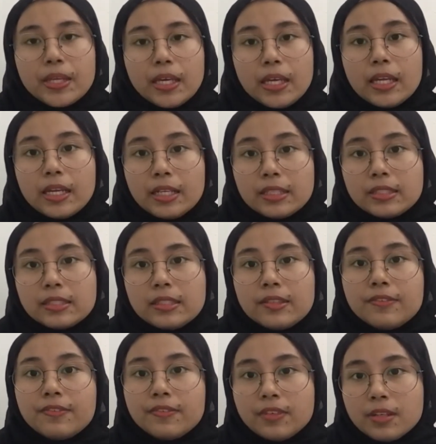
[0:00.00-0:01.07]
It is the
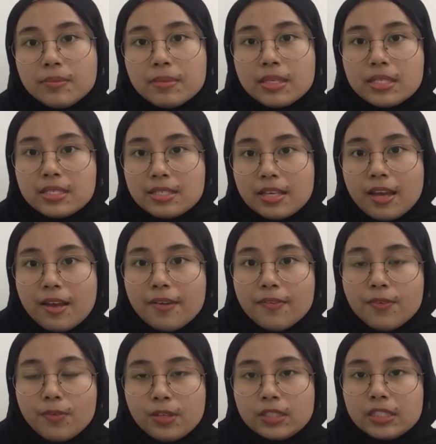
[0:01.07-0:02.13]
firm itself,
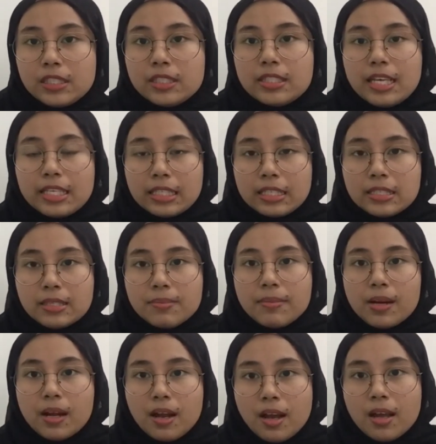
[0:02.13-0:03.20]
which is ATC
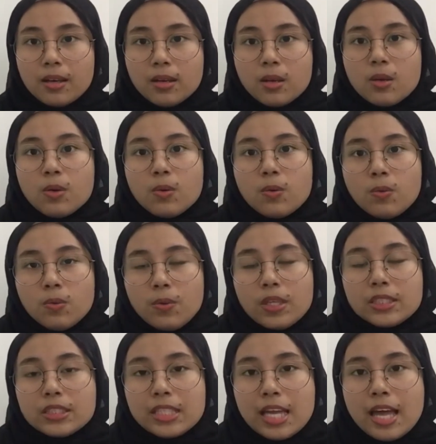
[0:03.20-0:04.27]
Berhad,
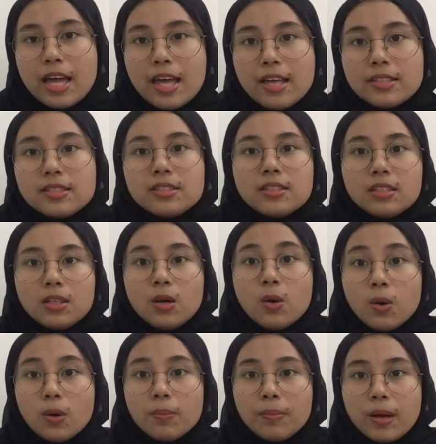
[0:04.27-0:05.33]
which has the
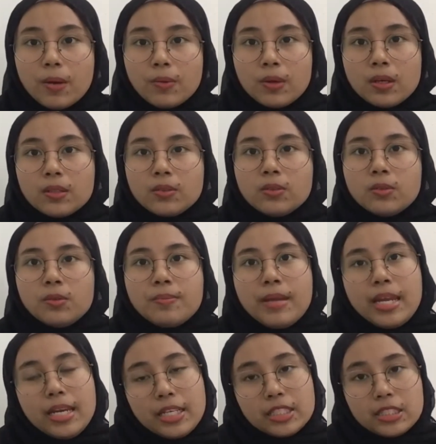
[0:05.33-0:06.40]
whole power to
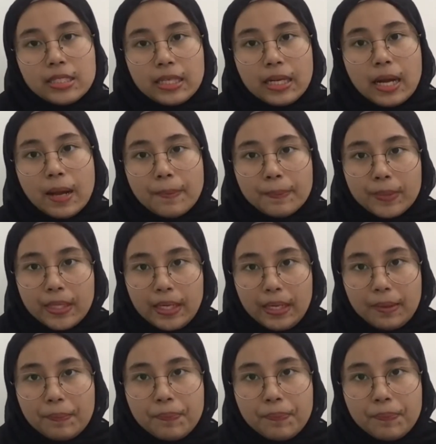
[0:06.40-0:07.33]
manage the company.